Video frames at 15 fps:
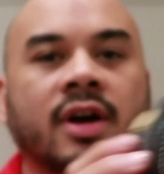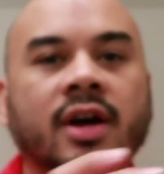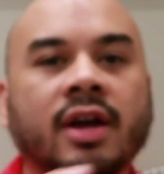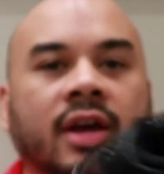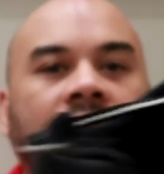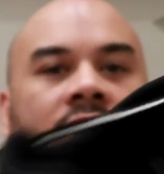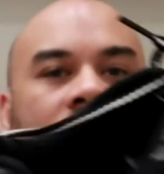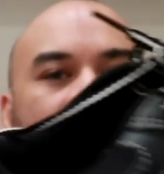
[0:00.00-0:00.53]

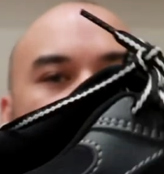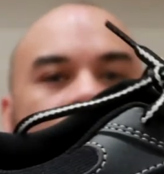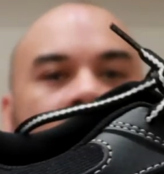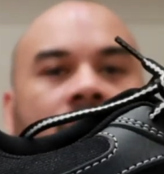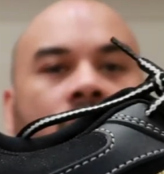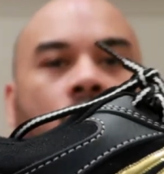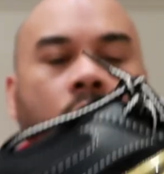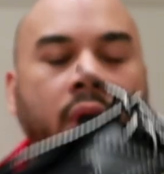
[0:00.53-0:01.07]
I
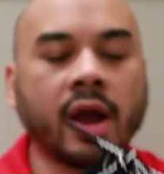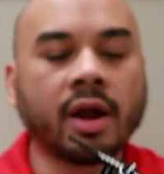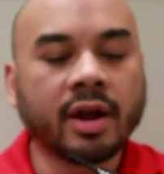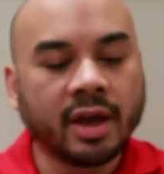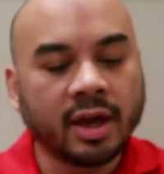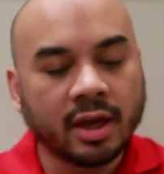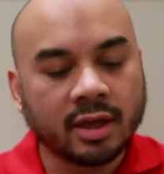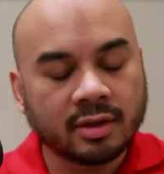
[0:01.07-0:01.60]
wear
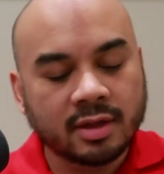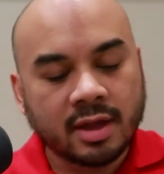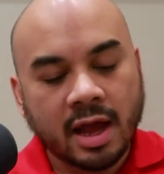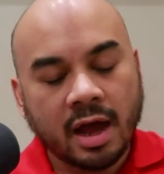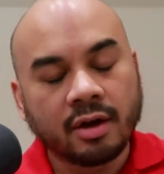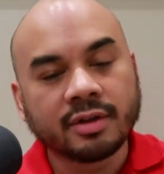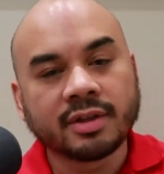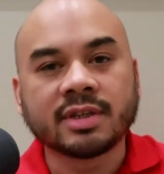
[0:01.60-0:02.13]
it
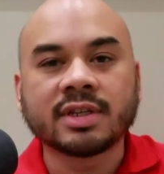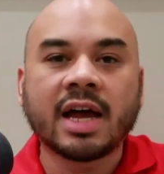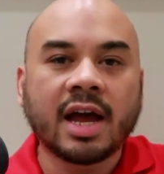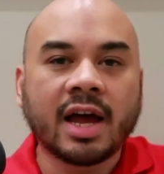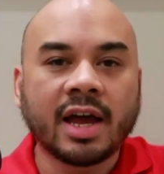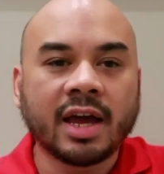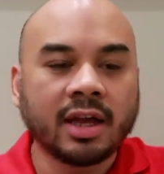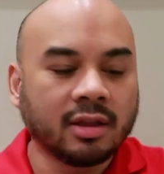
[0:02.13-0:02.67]

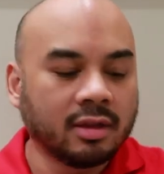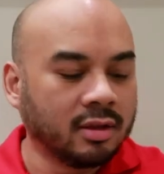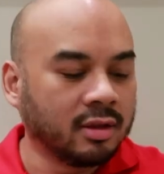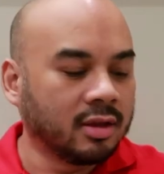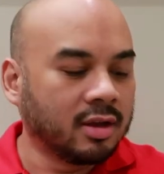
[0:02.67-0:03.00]
outside,